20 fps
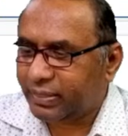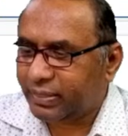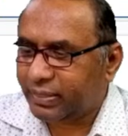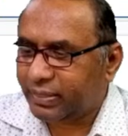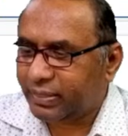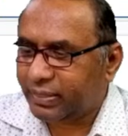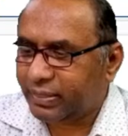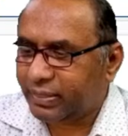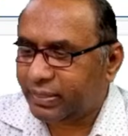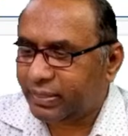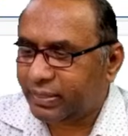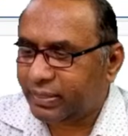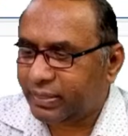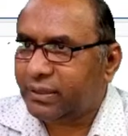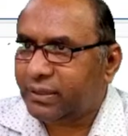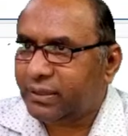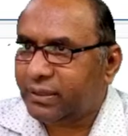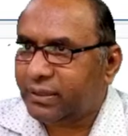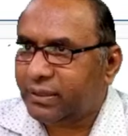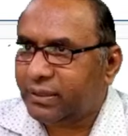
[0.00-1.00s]
Okay,
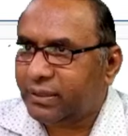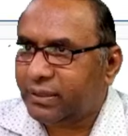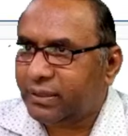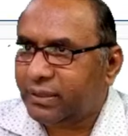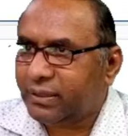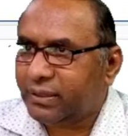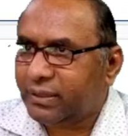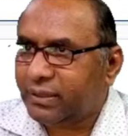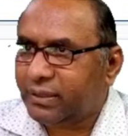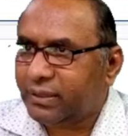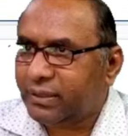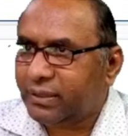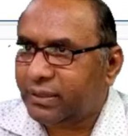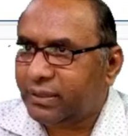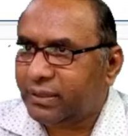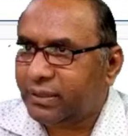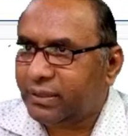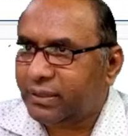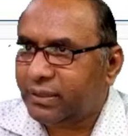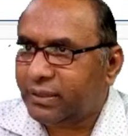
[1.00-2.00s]
so
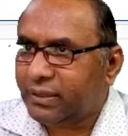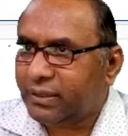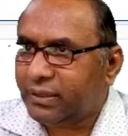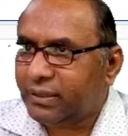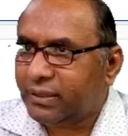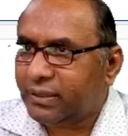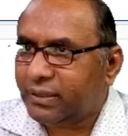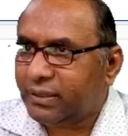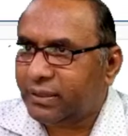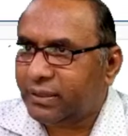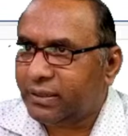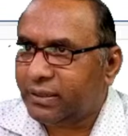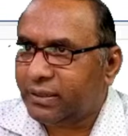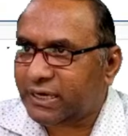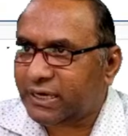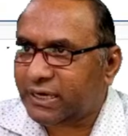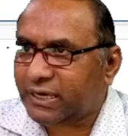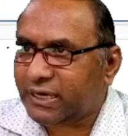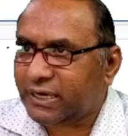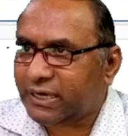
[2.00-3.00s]
now these
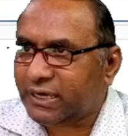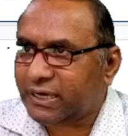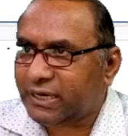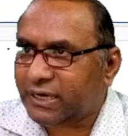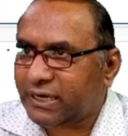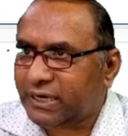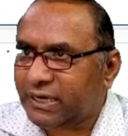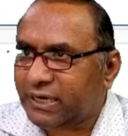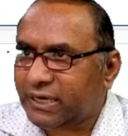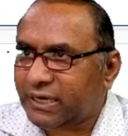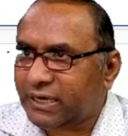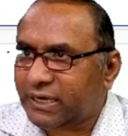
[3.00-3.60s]
statements